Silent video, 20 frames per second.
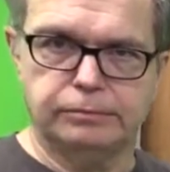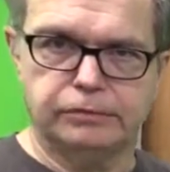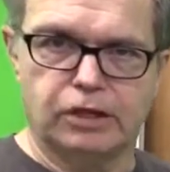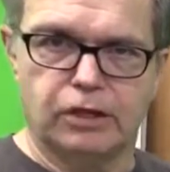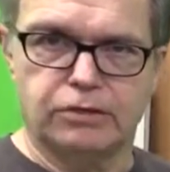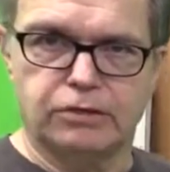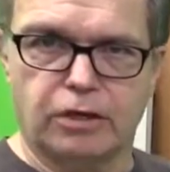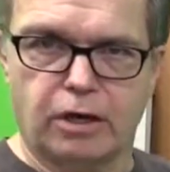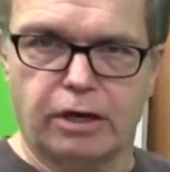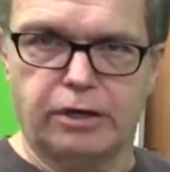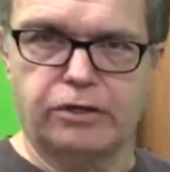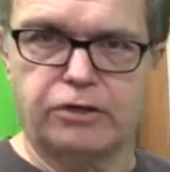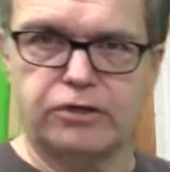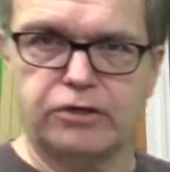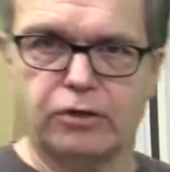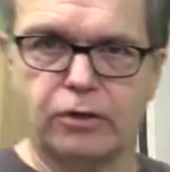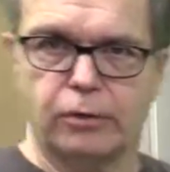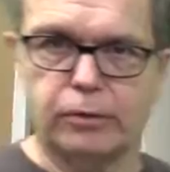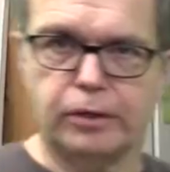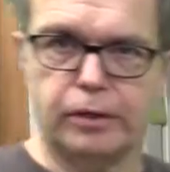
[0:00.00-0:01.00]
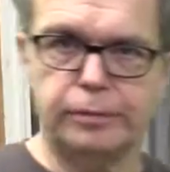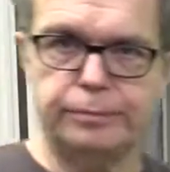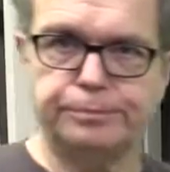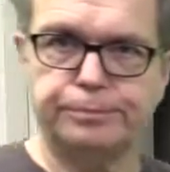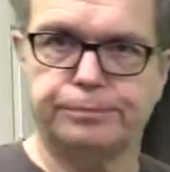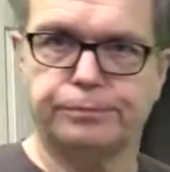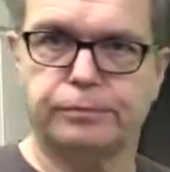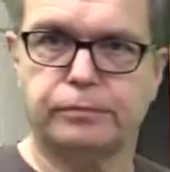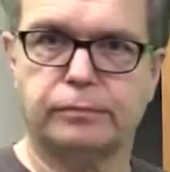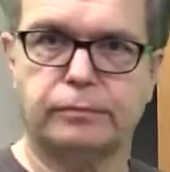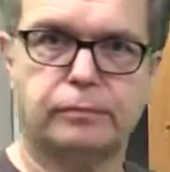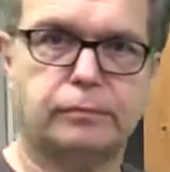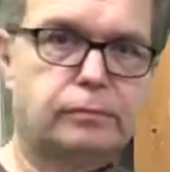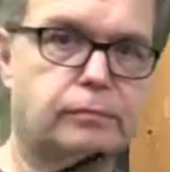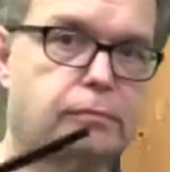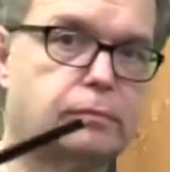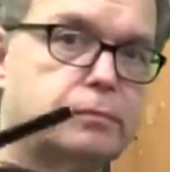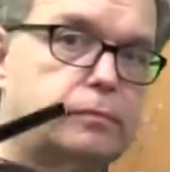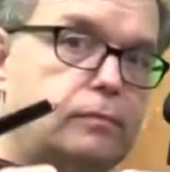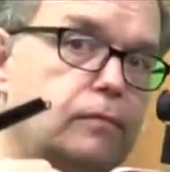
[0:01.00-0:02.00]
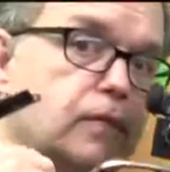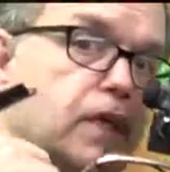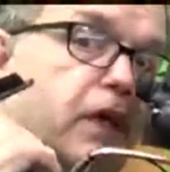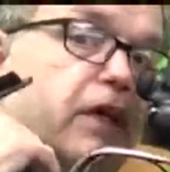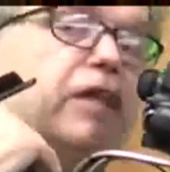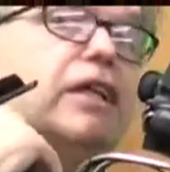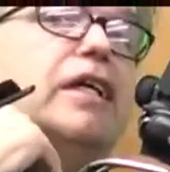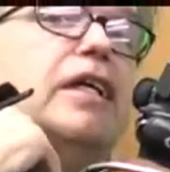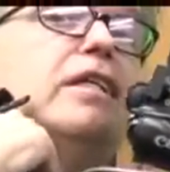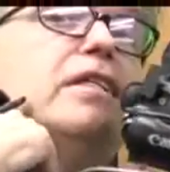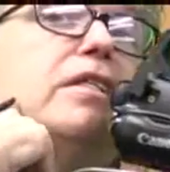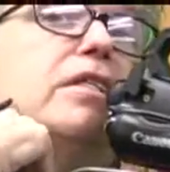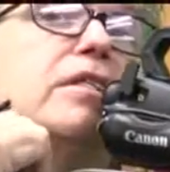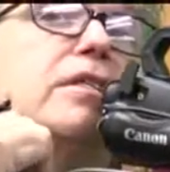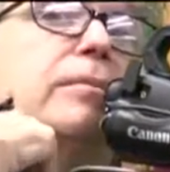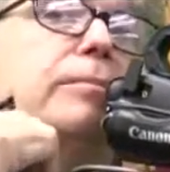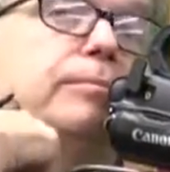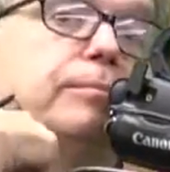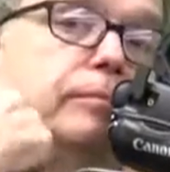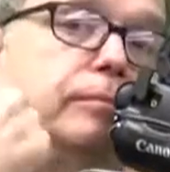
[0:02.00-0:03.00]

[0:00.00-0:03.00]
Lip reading: Goes on your shoulder like this,